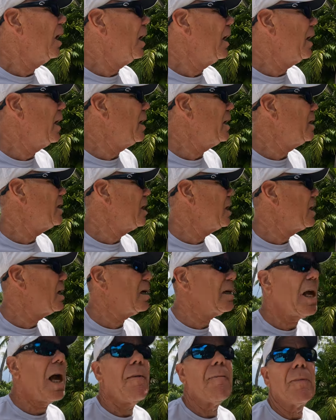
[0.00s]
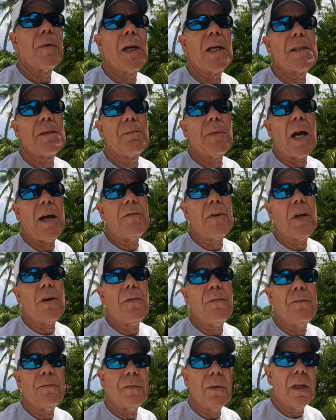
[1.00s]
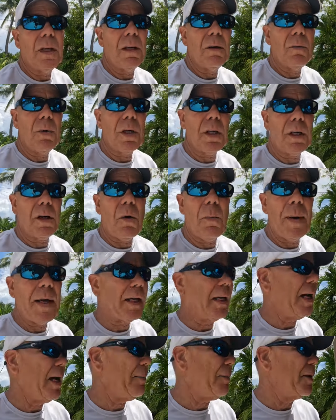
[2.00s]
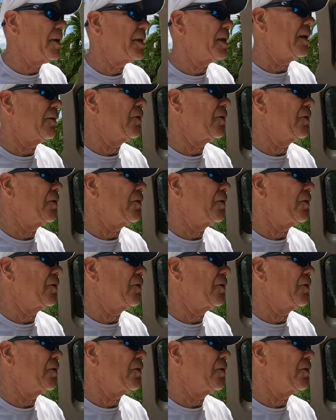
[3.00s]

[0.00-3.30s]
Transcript: And uh, yeah, we got some dive gear, and we're gonna go make it happen this